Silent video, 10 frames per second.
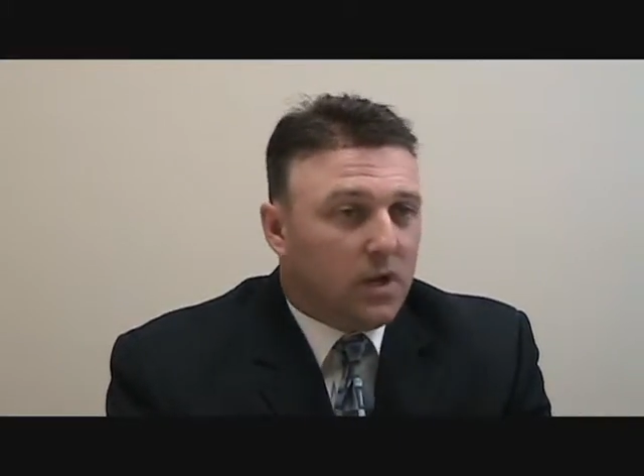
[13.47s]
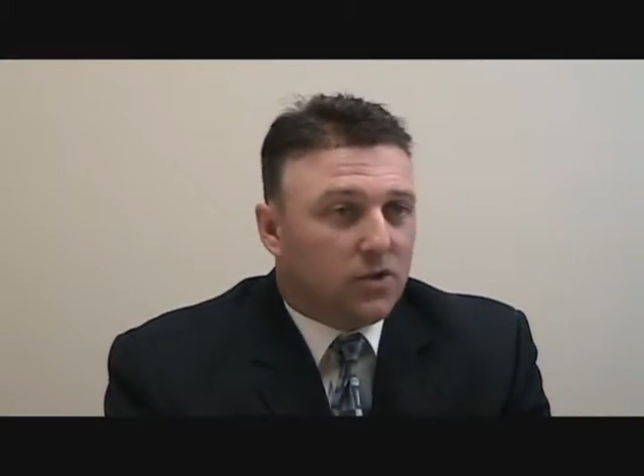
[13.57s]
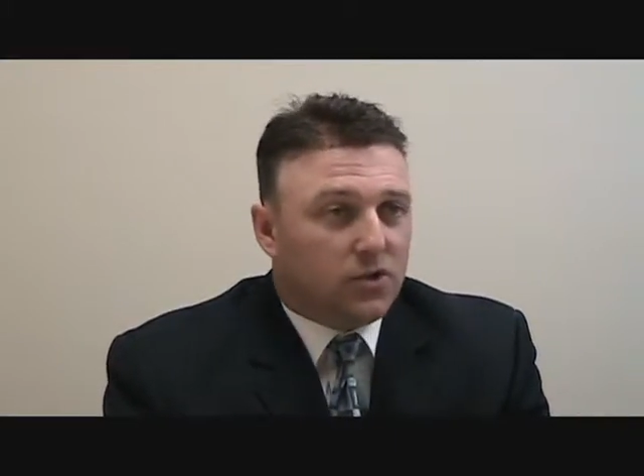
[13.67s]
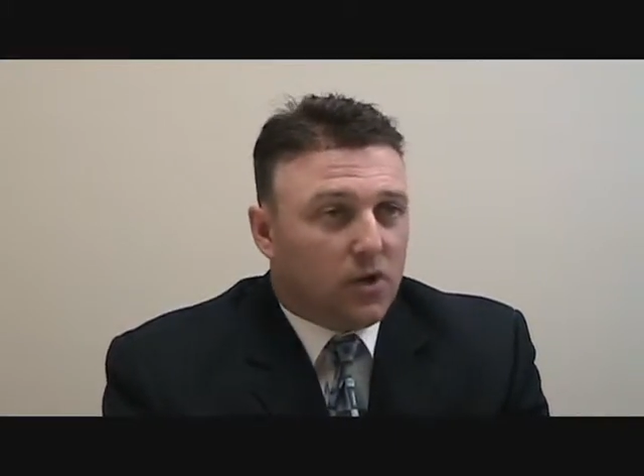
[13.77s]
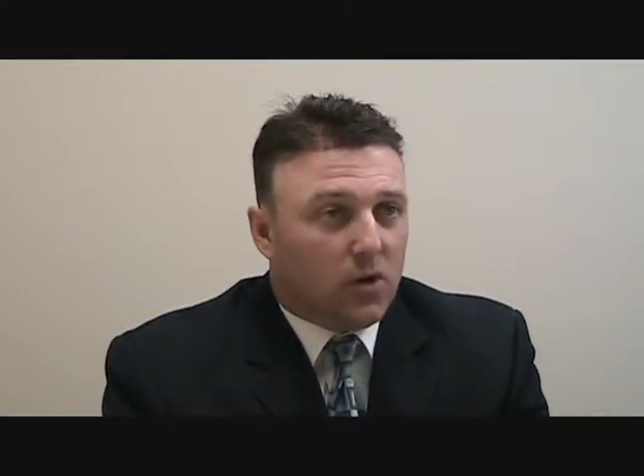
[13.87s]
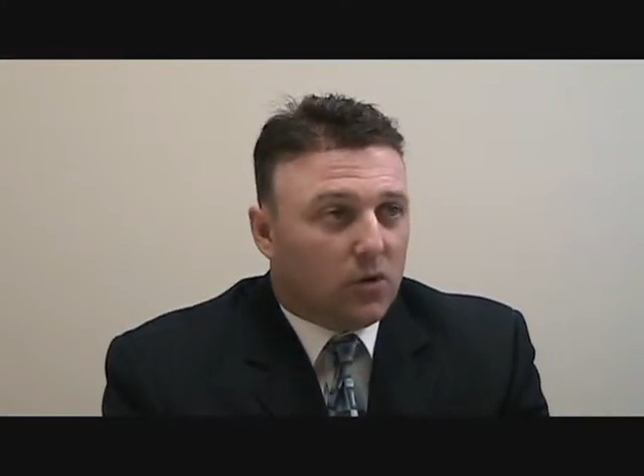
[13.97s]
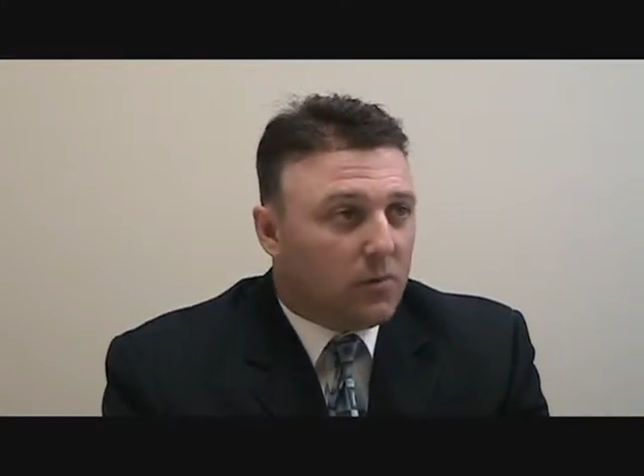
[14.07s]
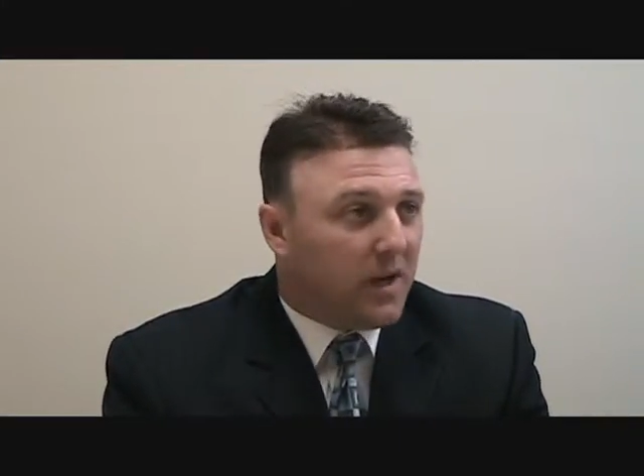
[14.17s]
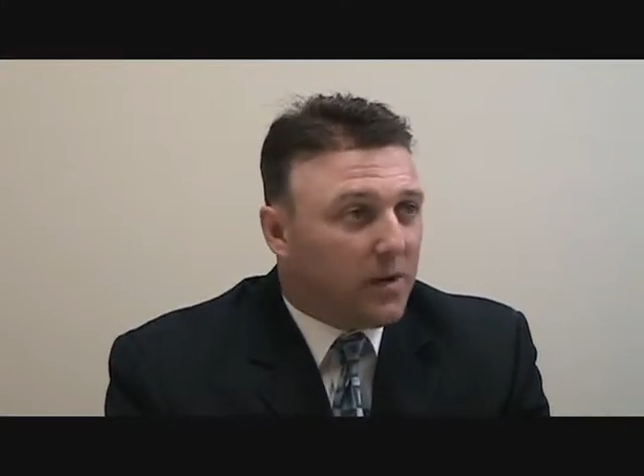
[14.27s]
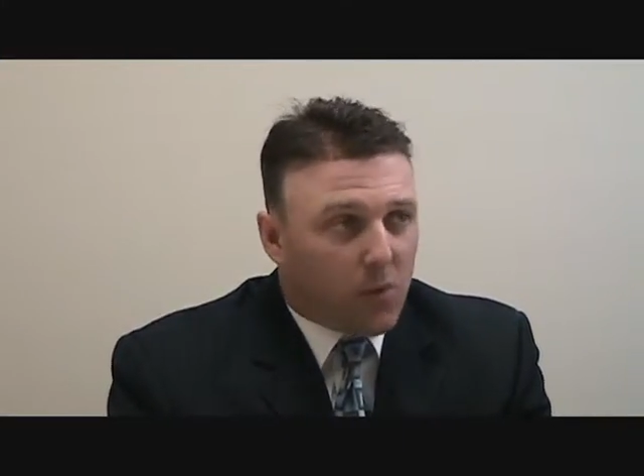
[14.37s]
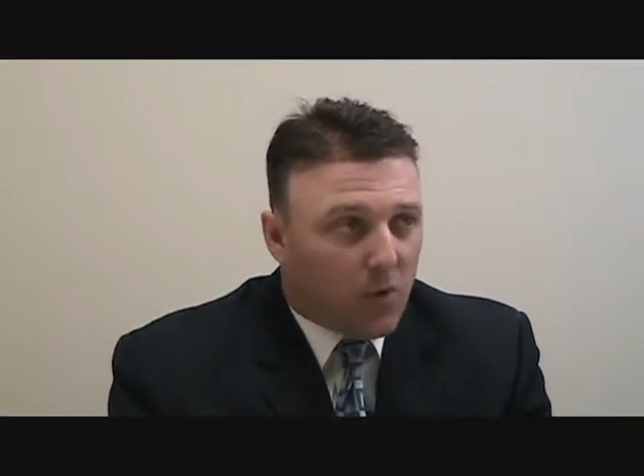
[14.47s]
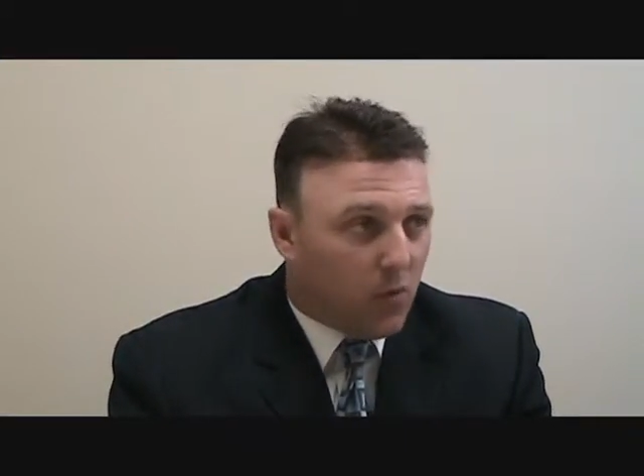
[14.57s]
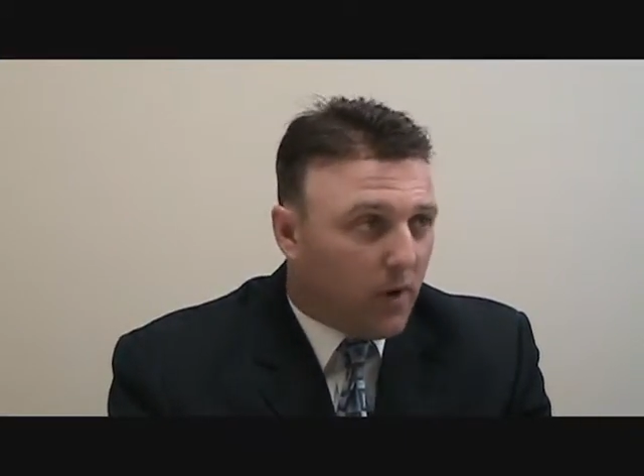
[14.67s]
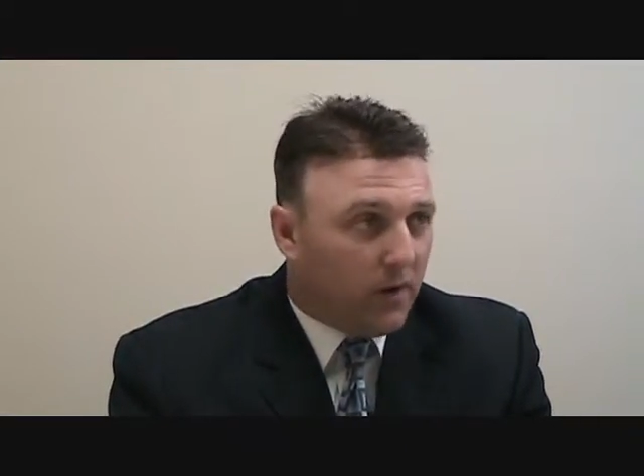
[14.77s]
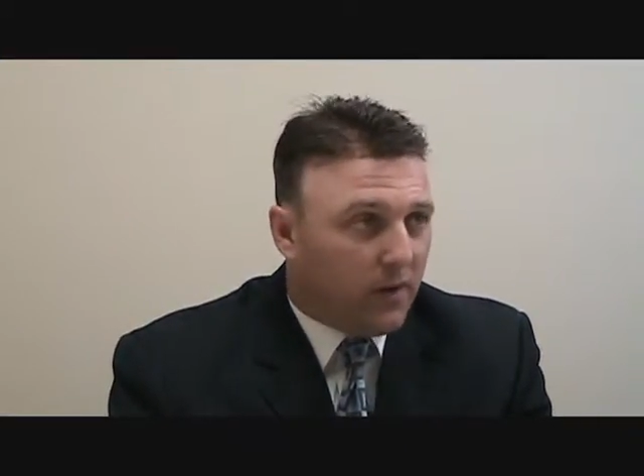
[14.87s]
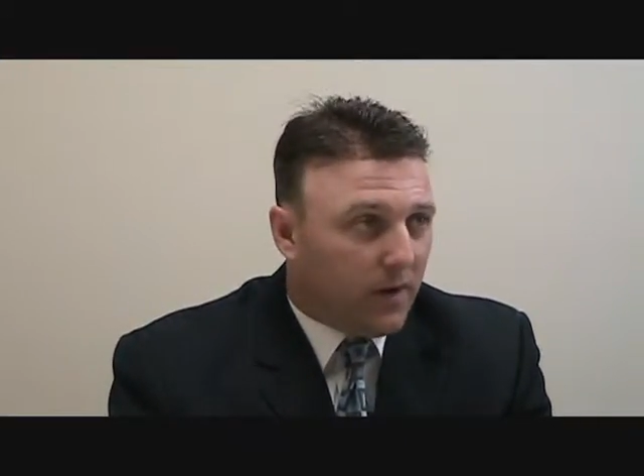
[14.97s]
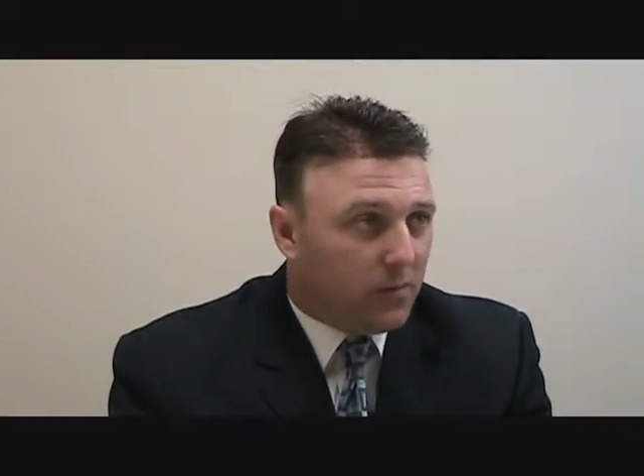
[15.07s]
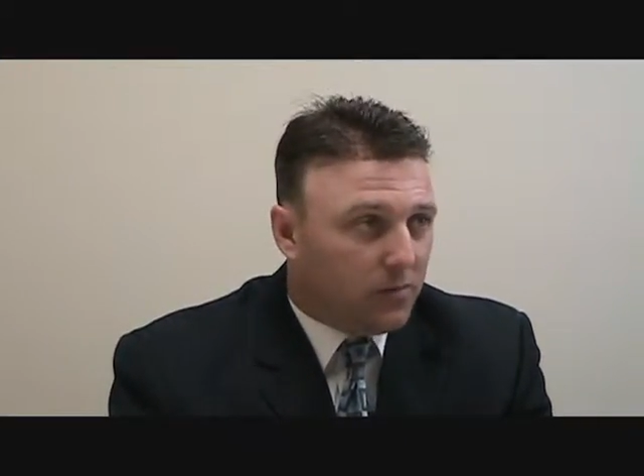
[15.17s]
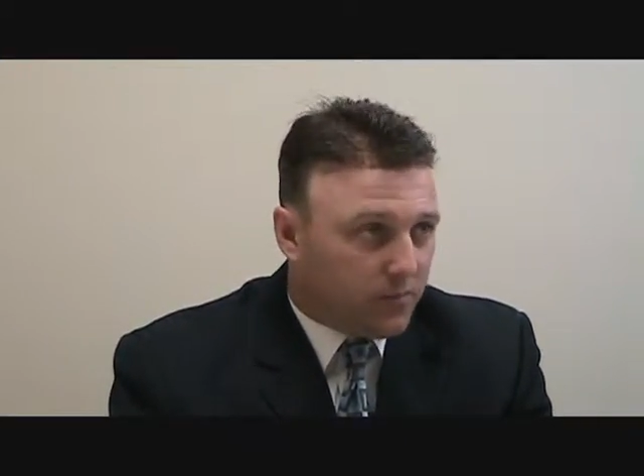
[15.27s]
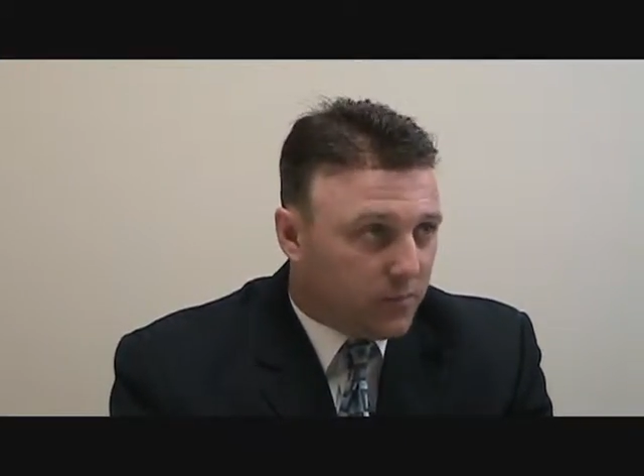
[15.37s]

So depending upon where their